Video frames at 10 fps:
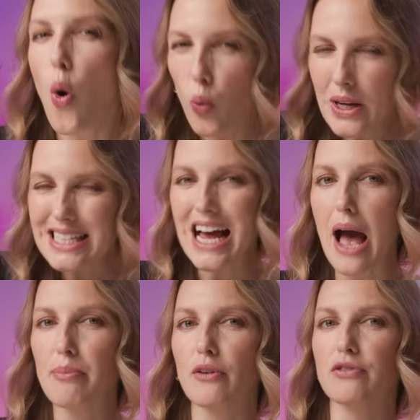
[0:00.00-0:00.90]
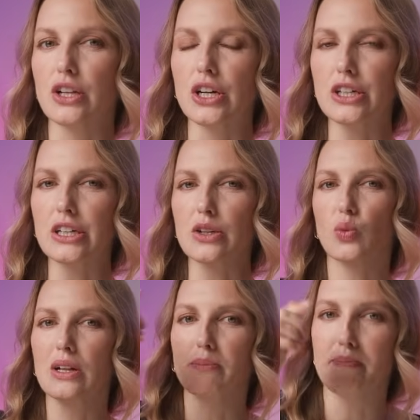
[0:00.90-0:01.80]
What type of learner
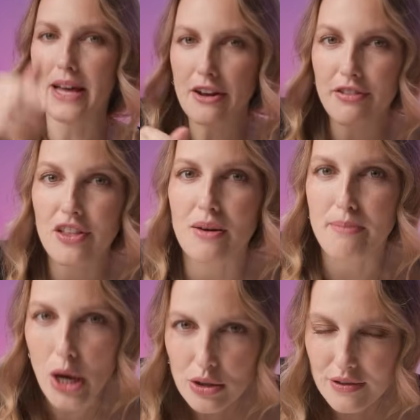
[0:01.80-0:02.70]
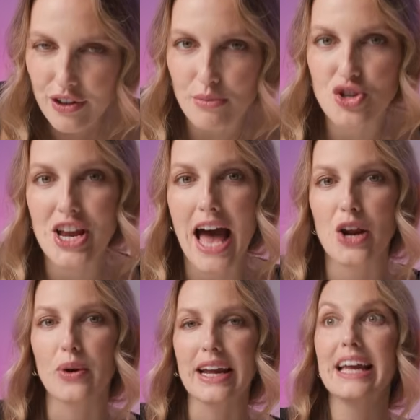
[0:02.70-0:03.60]
will benefit the most from
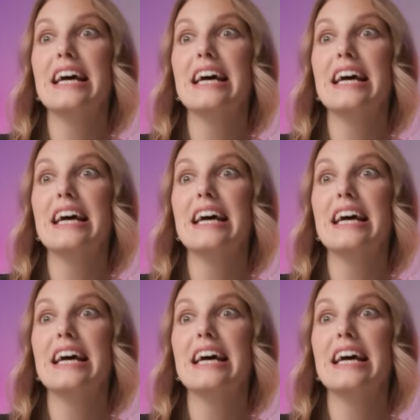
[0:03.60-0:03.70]
shadowing?